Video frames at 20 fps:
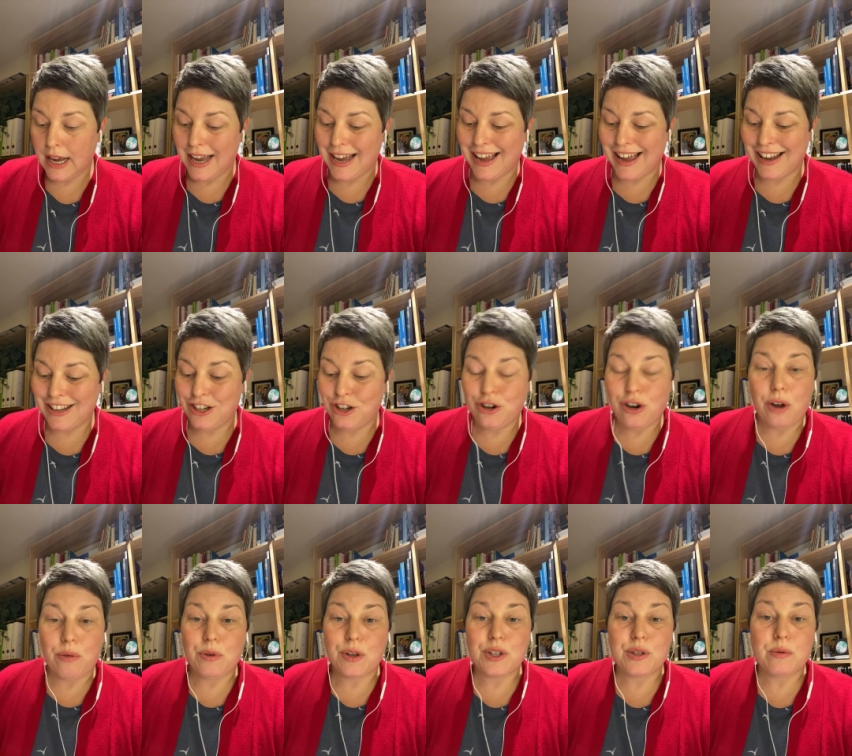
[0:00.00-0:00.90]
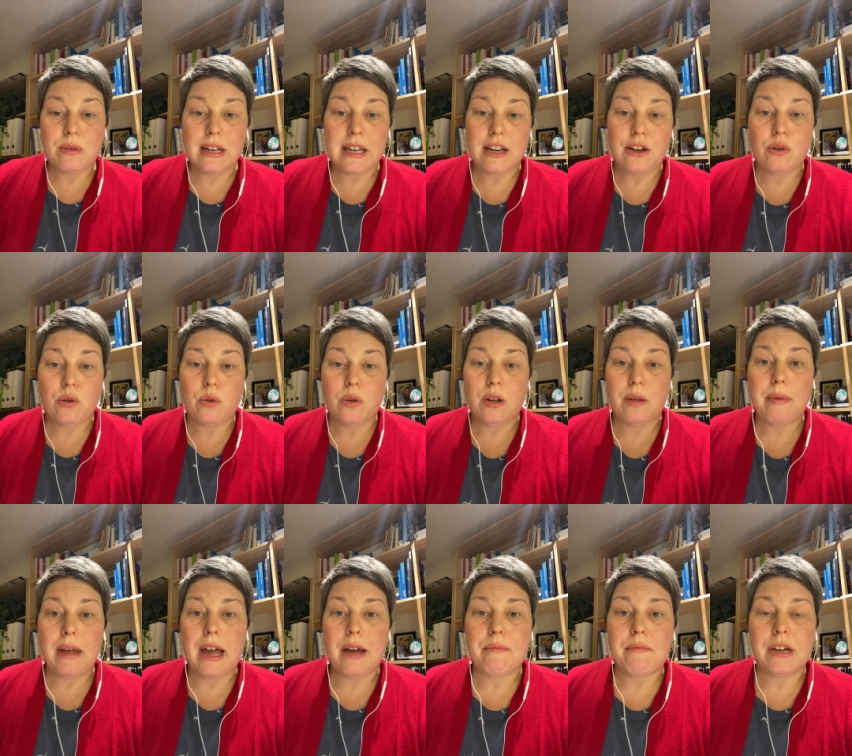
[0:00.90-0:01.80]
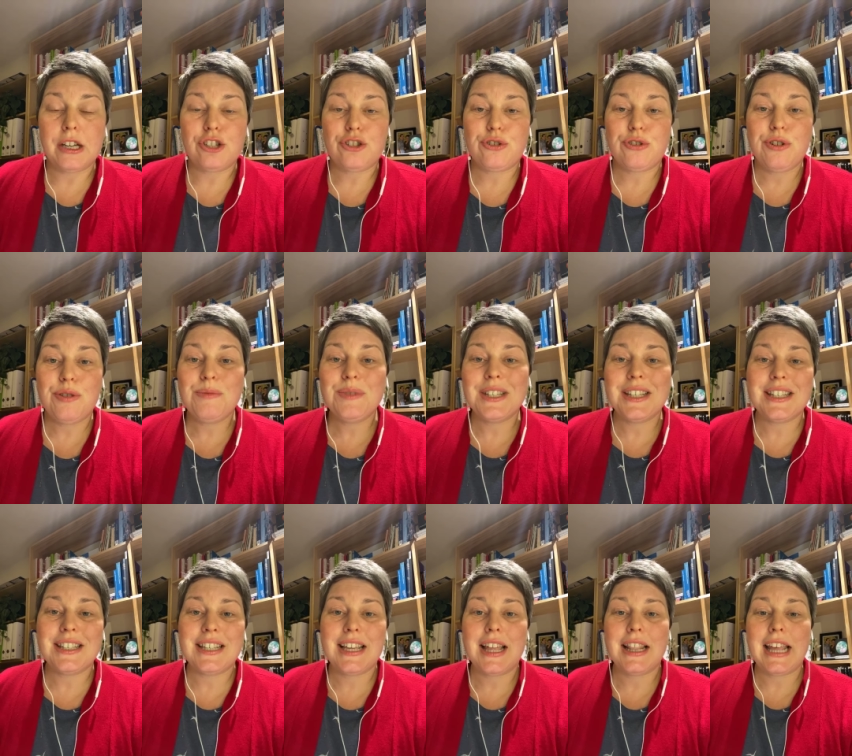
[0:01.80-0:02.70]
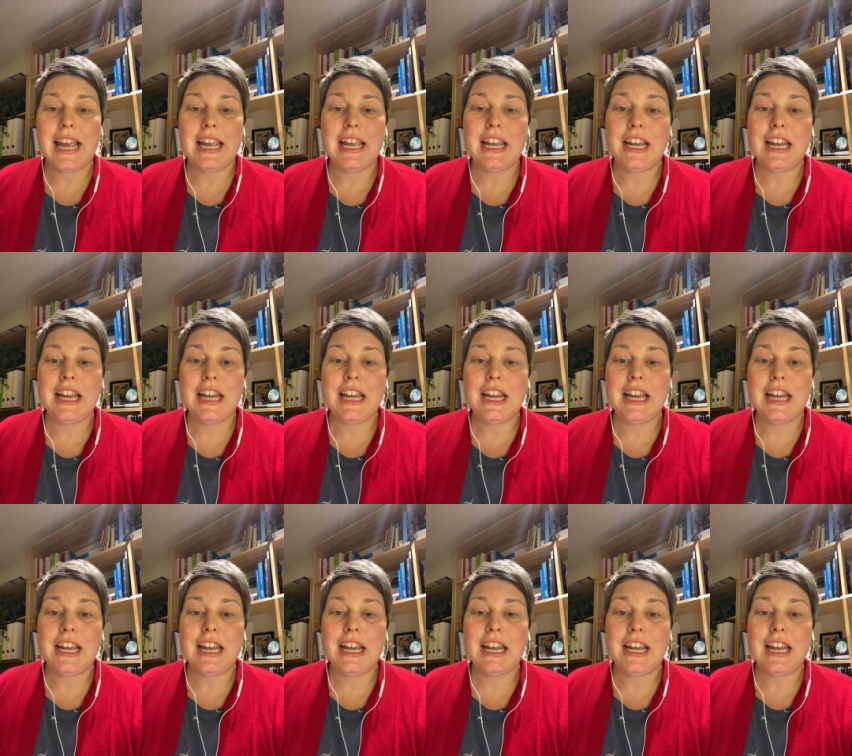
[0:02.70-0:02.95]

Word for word: And you know what's really cool about mushrooms is that they